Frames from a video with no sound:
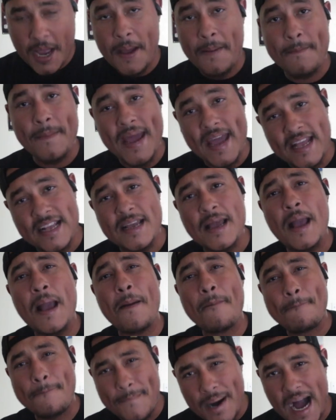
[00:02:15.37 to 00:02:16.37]
Make
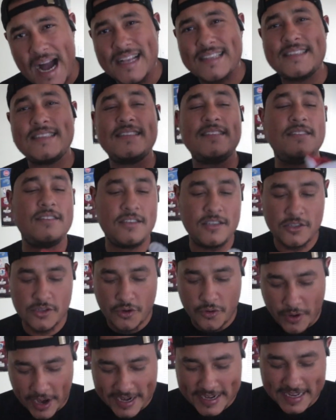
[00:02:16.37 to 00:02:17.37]
boxes
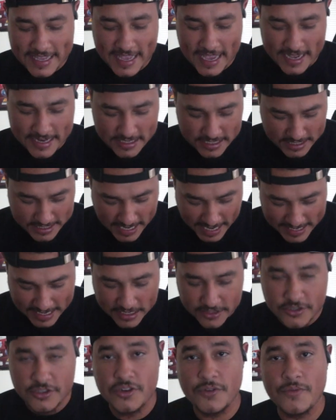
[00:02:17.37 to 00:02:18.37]
great again. Shout
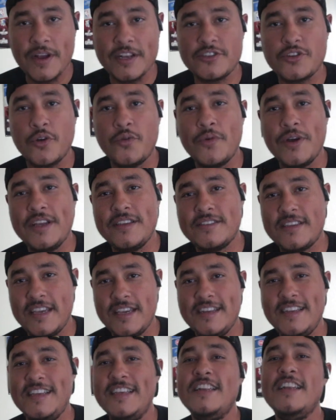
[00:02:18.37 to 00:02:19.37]
out to the Retro Wiz
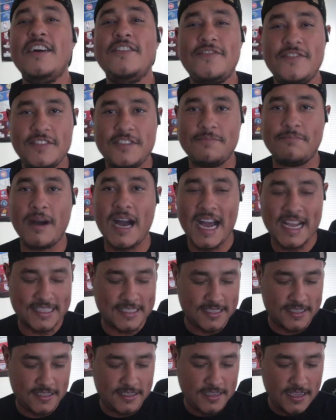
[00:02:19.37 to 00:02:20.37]
kid. He loves his
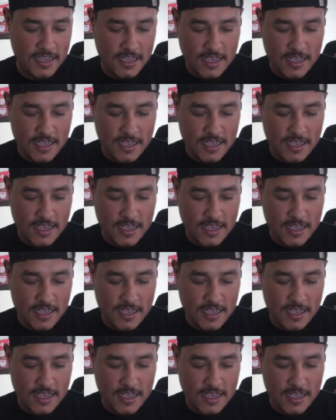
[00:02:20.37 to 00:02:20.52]
boxes.